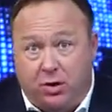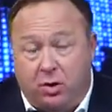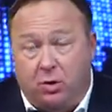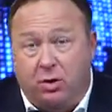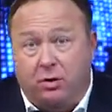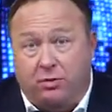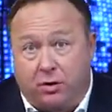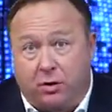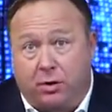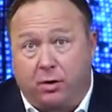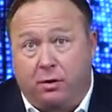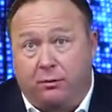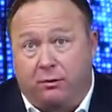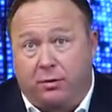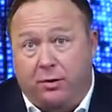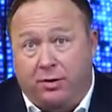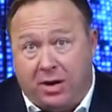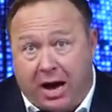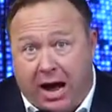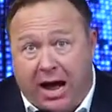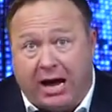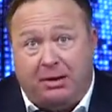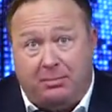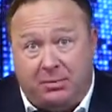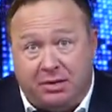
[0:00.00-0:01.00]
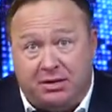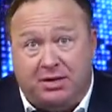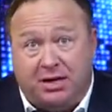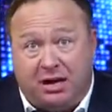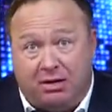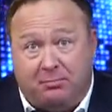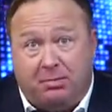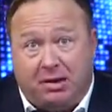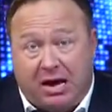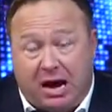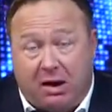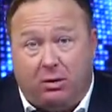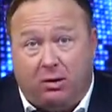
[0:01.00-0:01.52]
the documents
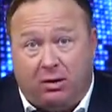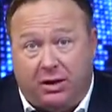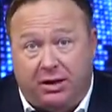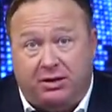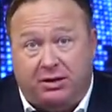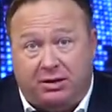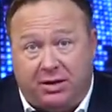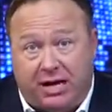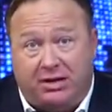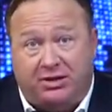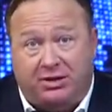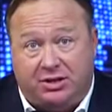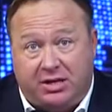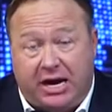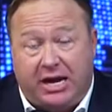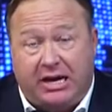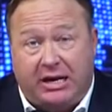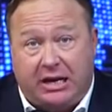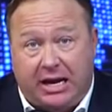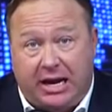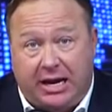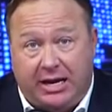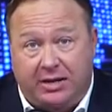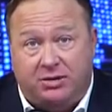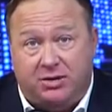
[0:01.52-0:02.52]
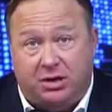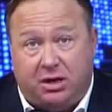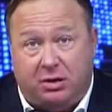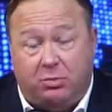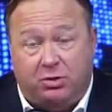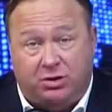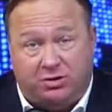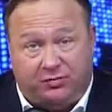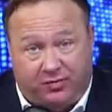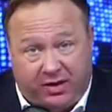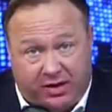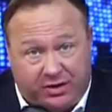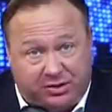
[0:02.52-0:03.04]
the FBI released, they say Lanza
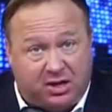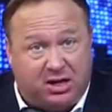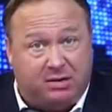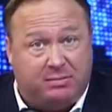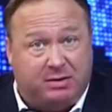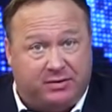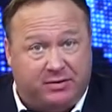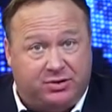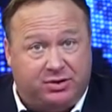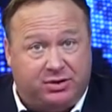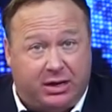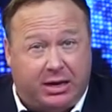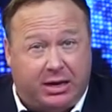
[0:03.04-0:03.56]
was visited by the